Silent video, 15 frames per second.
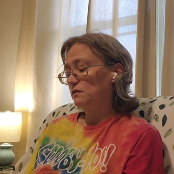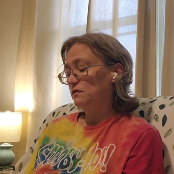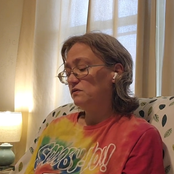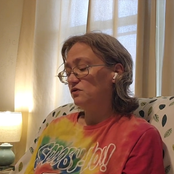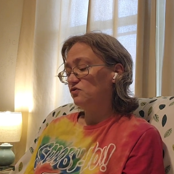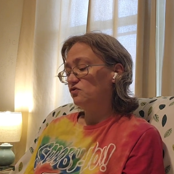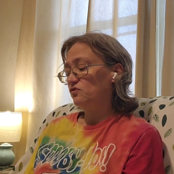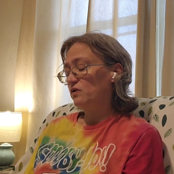
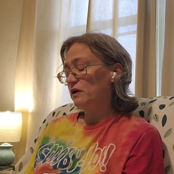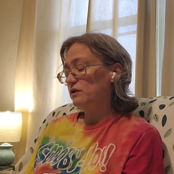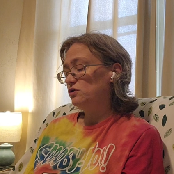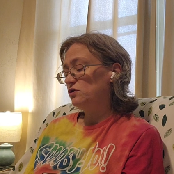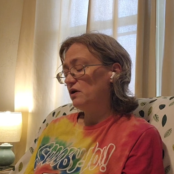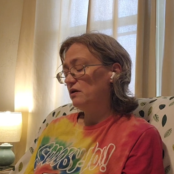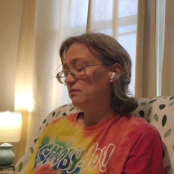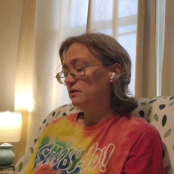It's a
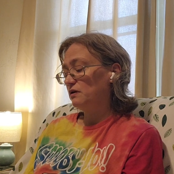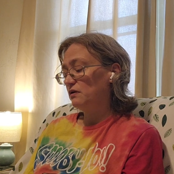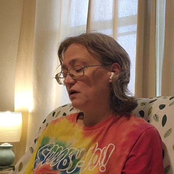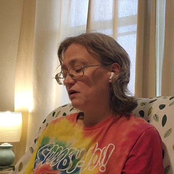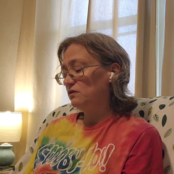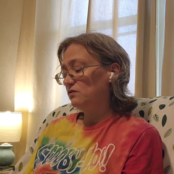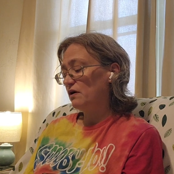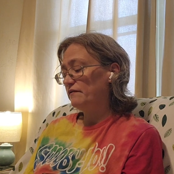strange day when they're
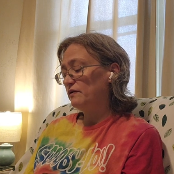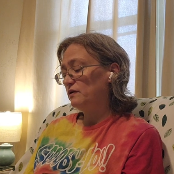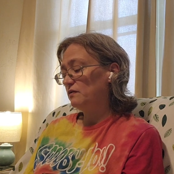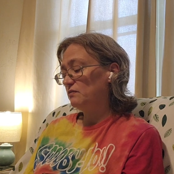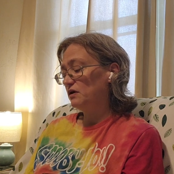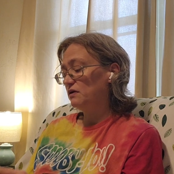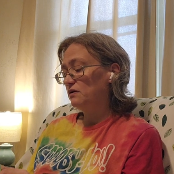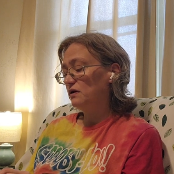not driving their
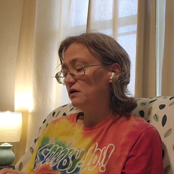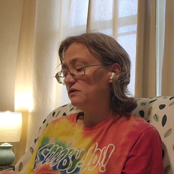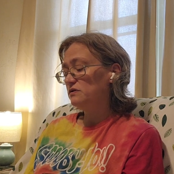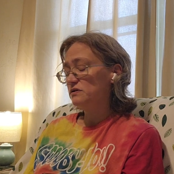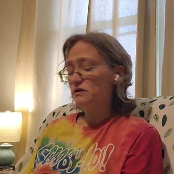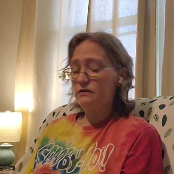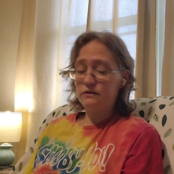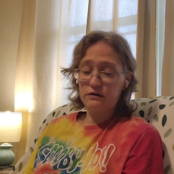mother
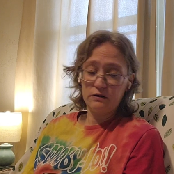nuts.